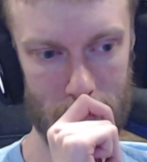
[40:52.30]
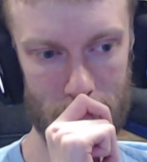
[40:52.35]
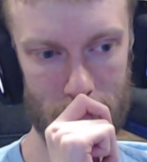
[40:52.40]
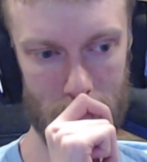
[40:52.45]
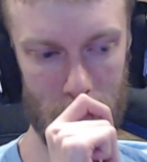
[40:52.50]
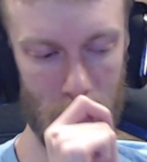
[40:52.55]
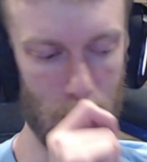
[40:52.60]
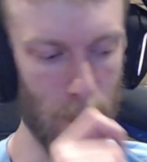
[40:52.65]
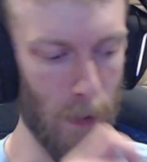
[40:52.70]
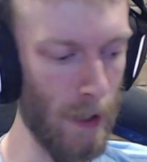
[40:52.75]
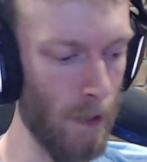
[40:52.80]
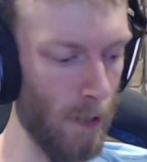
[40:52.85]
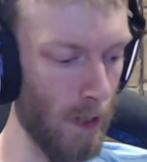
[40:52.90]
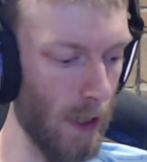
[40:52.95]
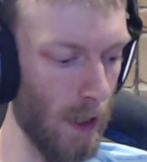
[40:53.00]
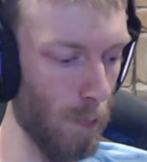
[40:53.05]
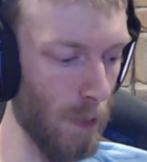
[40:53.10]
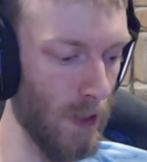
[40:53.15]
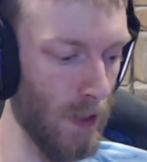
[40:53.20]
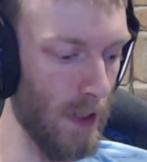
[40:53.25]

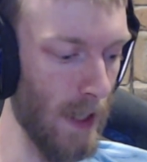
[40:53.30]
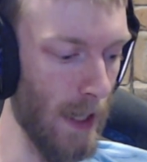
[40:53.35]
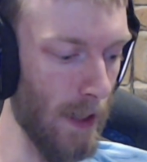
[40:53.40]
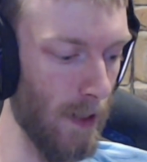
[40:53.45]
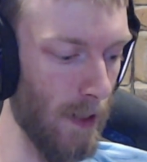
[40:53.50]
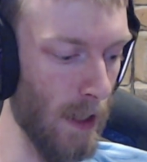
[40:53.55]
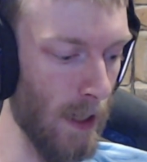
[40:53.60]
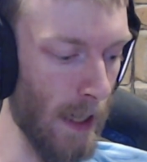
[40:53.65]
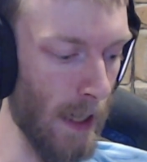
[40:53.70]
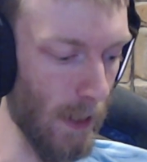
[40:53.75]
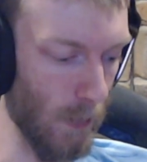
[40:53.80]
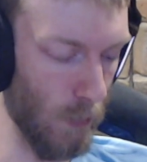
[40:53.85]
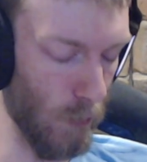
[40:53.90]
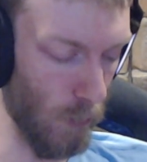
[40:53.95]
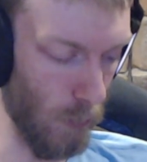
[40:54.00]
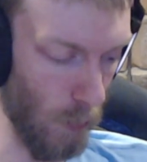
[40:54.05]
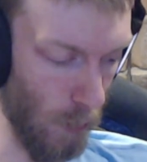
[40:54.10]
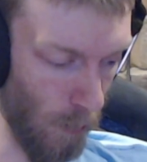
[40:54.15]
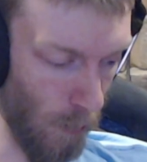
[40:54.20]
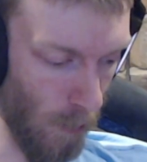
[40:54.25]
Palkia was dead the next
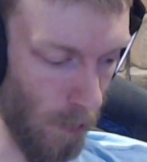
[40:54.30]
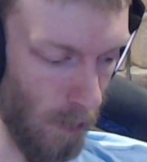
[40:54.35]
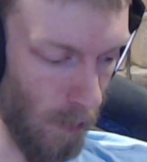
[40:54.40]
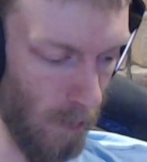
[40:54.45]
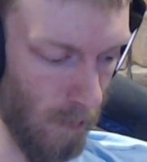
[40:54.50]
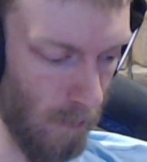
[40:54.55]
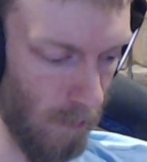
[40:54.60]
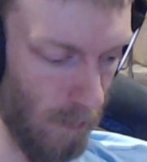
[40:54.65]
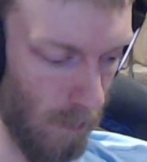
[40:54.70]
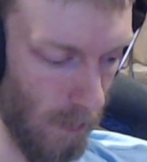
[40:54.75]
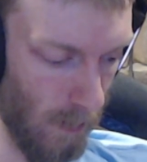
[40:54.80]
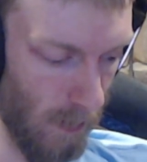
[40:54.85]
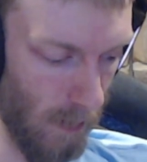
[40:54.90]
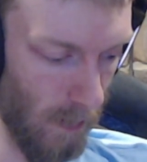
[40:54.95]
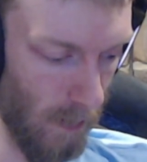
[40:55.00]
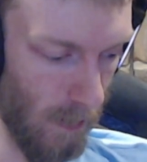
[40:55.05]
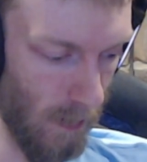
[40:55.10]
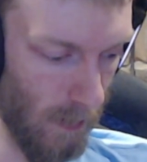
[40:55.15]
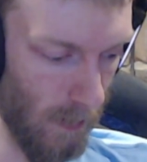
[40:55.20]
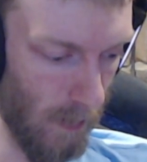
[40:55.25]
turn,
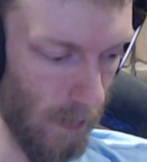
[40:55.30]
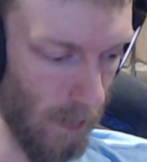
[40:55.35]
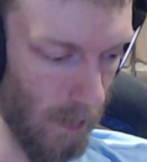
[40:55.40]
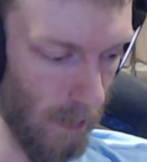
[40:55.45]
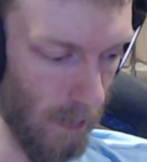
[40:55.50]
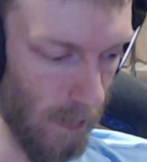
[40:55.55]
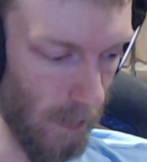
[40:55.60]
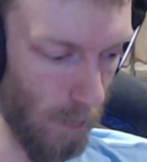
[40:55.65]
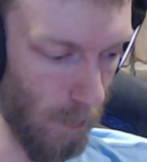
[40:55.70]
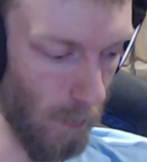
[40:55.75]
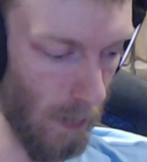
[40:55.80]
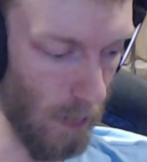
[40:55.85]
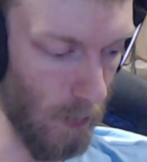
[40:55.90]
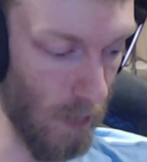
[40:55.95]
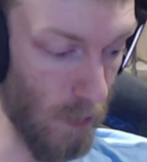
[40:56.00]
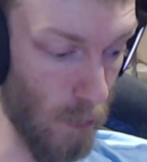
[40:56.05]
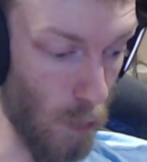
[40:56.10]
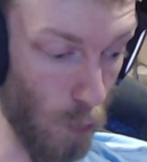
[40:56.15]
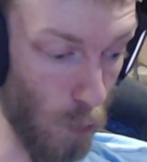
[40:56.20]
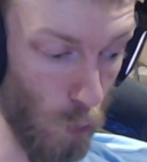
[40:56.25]
which
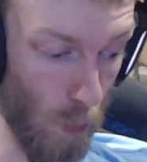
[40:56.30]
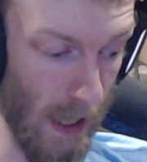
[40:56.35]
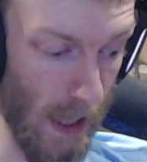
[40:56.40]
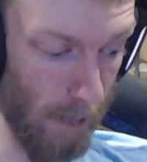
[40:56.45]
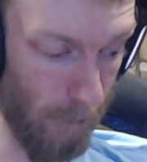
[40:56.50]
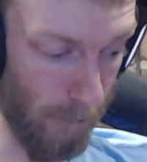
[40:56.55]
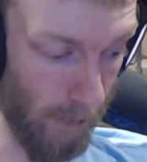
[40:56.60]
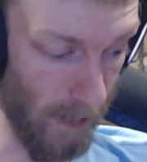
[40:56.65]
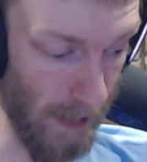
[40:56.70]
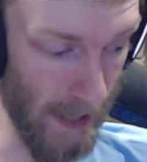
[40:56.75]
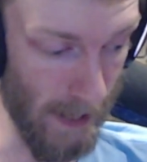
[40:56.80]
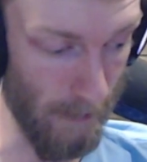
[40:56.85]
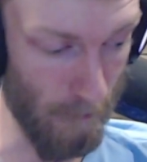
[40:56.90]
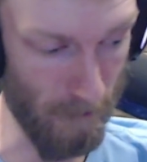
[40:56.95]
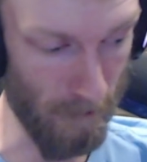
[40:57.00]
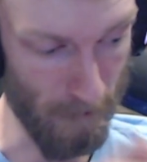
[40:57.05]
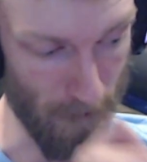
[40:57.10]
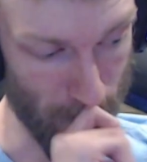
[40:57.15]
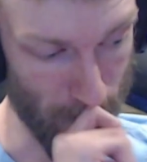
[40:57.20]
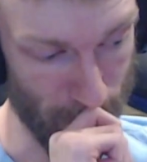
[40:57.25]
is not great for them.
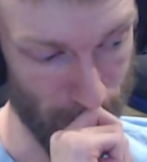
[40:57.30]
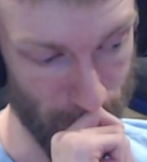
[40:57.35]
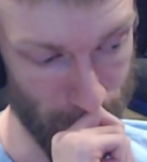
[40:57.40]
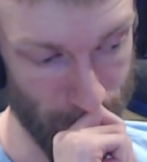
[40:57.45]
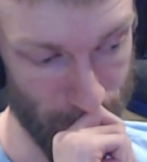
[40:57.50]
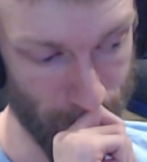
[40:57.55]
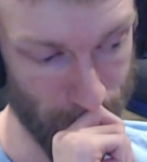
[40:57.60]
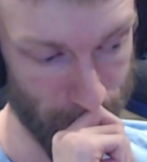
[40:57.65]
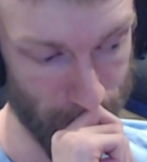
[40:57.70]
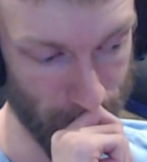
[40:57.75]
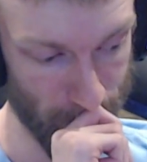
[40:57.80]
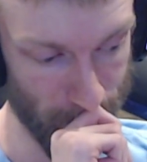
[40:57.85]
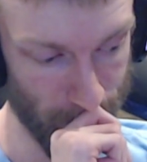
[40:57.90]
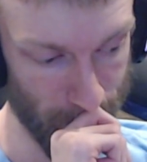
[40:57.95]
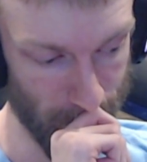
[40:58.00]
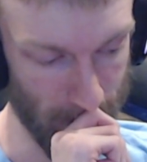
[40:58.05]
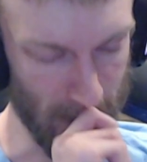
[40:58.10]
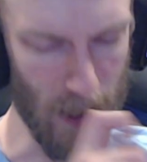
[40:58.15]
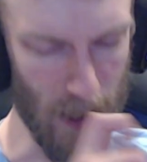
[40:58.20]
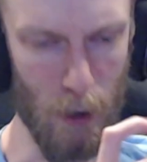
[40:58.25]

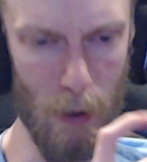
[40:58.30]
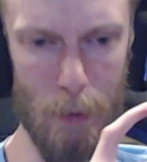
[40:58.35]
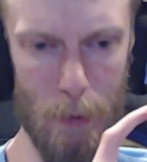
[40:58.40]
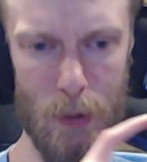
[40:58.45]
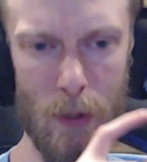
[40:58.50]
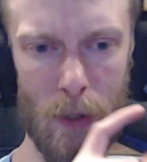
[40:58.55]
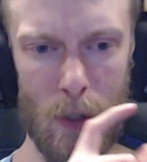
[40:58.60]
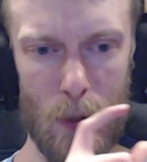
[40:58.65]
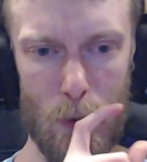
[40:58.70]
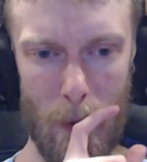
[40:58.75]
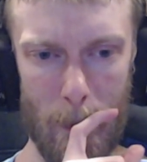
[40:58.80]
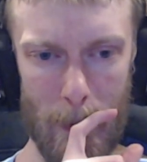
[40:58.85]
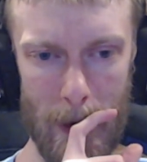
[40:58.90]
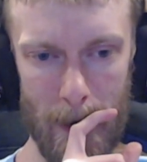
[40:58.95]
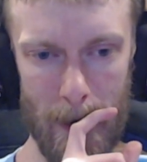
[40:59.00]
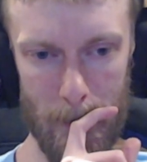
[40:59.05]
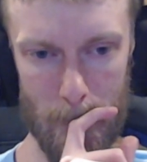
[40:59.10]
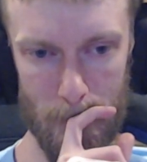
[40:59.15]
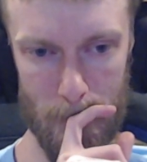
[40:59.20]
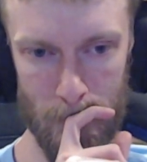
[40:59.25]
Oh, I was going to swap
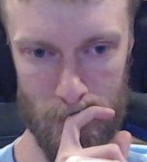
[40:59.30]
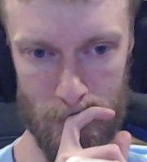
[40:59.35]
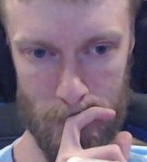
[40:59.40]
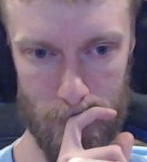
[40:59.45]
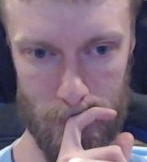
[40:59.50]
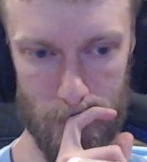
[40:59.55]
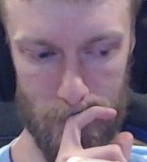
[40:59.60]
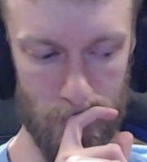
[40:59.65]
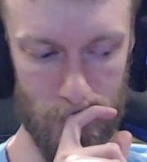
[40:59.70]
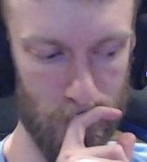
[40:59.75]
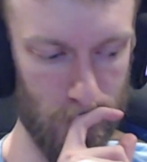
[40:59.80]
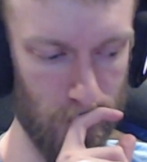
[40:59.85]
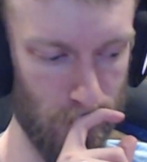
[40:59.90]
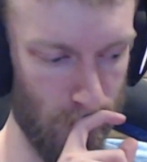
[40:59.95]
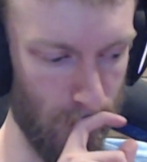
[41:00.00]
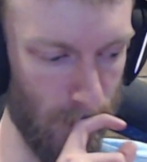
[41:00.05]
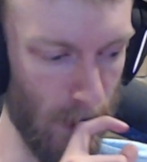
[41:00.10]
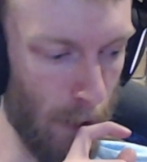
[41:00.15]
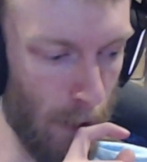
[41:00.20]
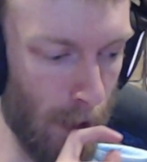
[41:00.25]
out.
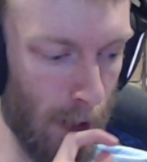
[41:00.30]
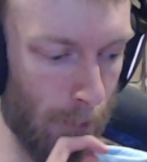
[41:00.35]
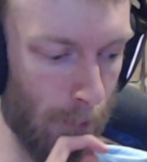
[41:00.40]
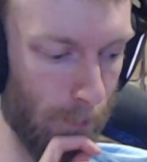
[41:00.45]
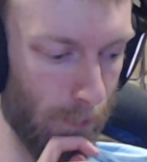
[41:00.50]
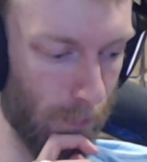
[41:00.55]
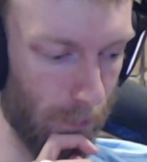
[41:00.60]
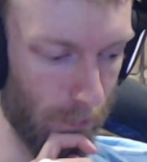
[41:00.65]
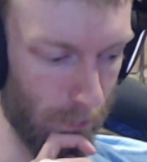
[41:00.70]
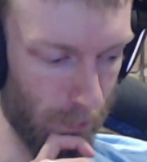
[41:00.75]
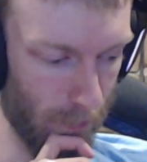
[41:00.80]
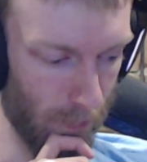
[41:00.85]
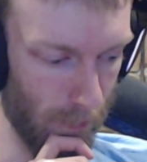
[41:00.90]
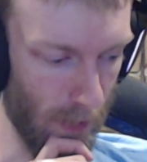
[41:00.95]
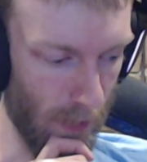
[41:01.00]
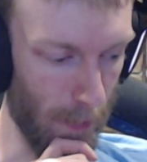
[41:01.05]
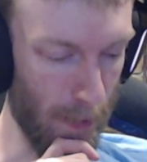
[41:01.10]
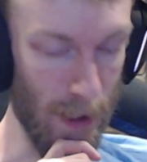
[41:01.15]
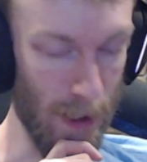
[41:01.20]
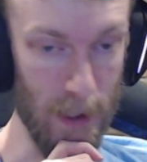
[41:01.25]
Oh well,
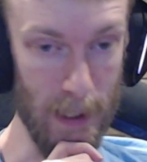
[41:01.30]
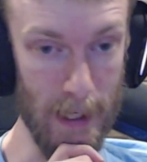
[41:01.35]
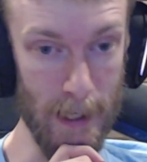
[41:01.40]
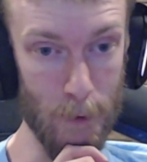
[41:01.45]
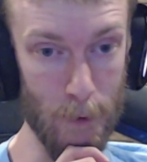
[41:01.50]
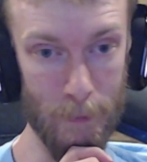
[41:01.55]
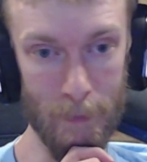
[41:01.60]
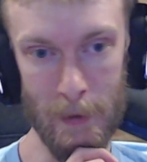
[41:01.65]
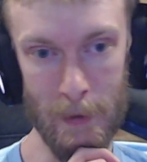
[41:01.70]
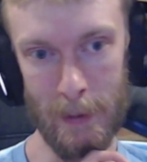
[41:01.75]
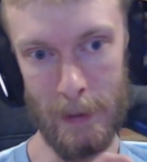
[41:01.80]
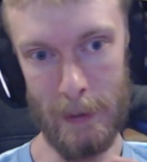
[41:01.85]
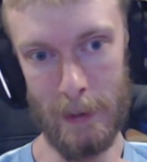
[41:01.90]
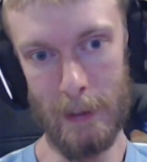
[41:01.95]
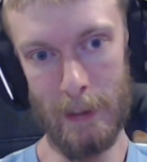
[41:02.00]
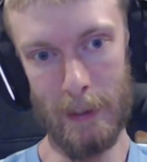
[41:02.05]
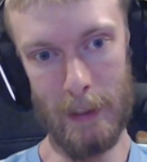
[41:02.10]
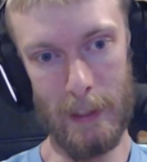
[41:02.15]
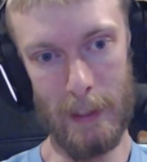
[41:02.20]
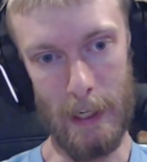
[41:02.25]
I'm in it now.
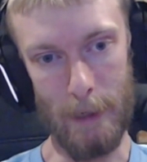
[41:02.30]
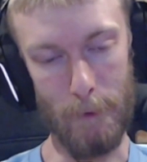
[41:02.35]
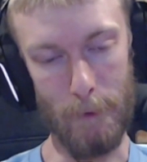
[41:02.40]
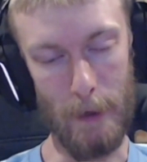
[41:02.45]
If I